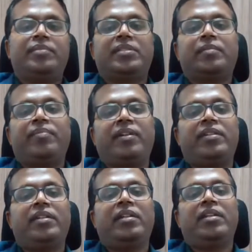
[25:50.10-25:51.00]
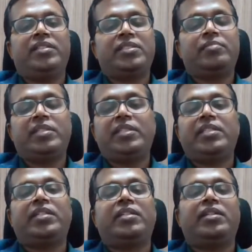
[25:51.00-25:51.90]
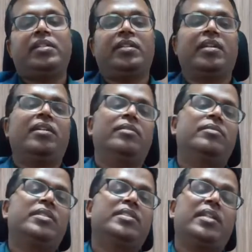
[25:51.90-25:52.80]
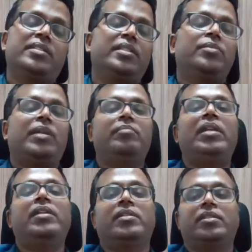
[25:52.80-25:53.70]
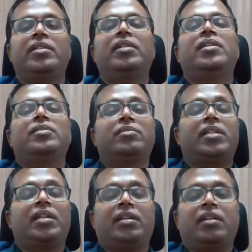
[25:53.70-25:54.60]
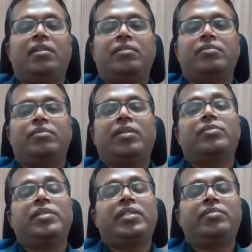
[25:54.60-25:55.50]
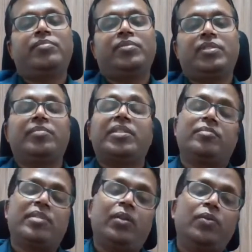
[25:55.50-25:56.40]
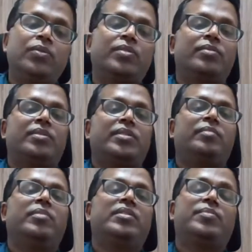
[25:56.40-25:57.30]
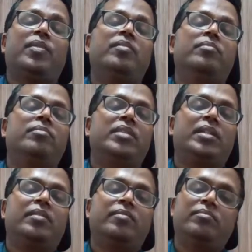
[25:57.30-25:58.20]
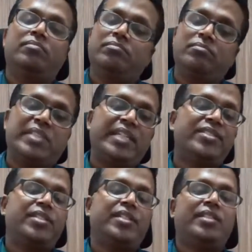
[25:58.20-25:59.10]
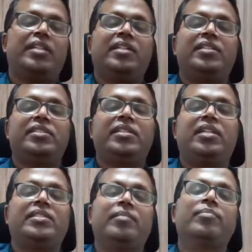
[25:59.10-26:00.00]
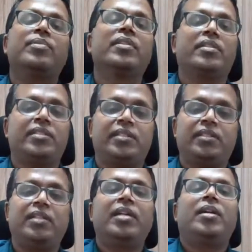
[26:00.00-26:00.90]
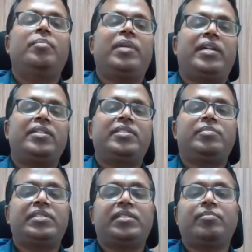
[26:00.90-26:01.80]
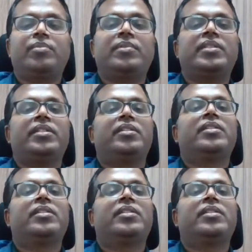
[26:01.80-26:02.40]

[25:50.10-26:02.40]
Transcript: final inseminatic count is less than 1 million total count what we are infusing because of the loose semen sperm density in the initial sample or in the parent semen sample, then